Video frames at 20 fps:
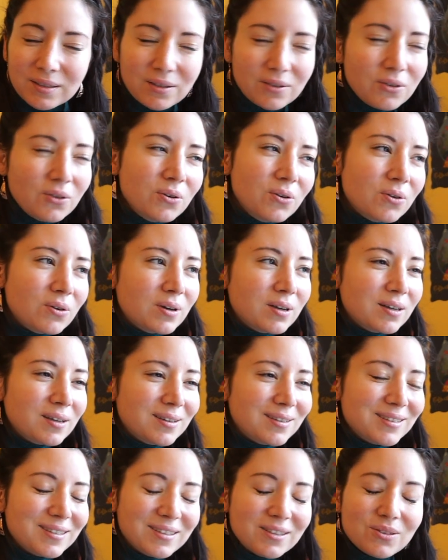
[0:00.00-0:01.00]
Oh,
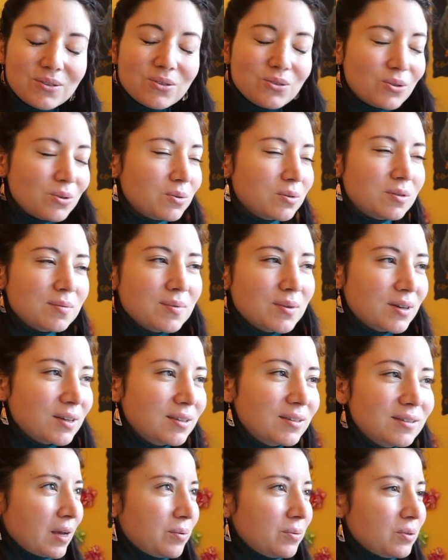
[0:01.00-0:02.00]
so smart.
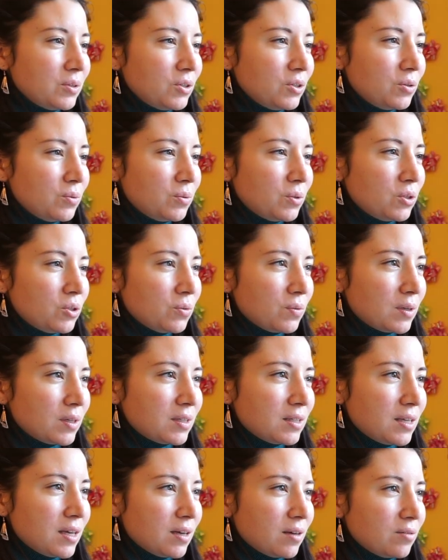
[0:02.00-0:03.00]
I wonder which
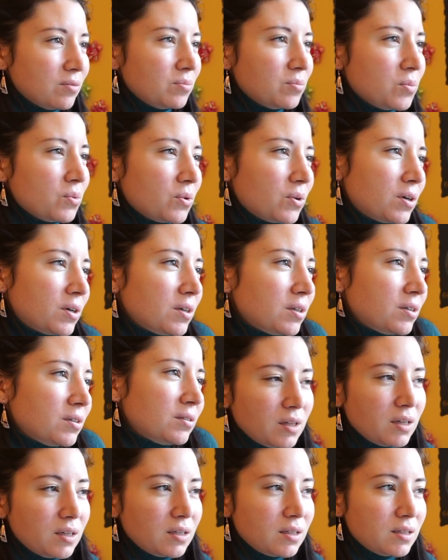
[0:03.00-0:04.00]
ones have more
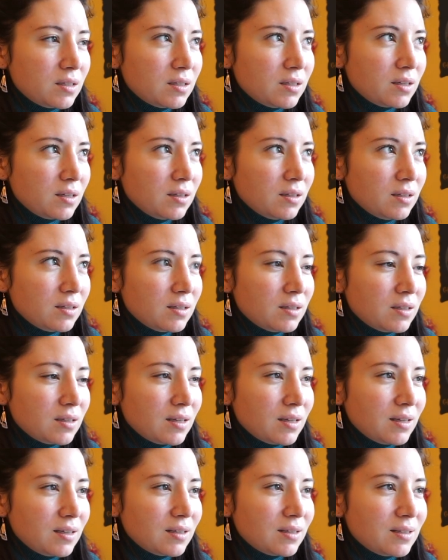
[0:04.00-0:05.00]
likes and
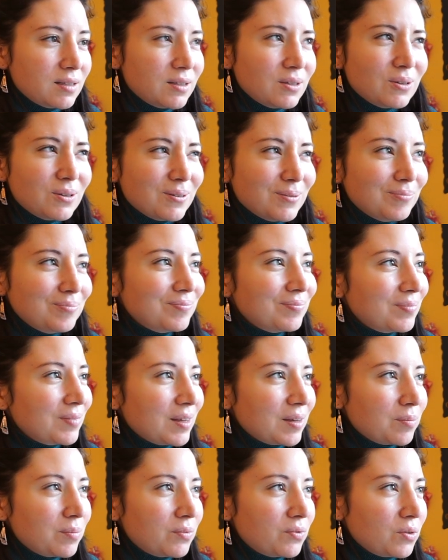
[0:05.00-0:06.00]
dislikes, you know,
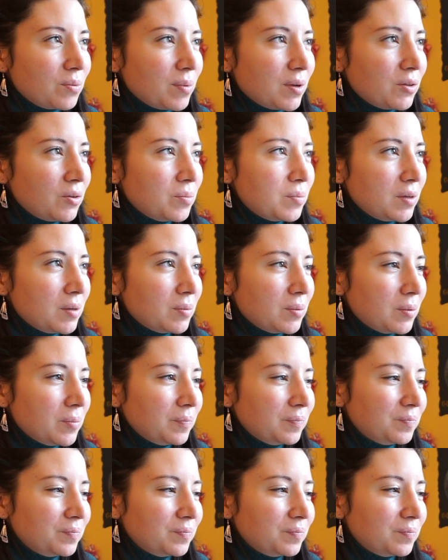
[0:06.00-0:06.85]
like from other people.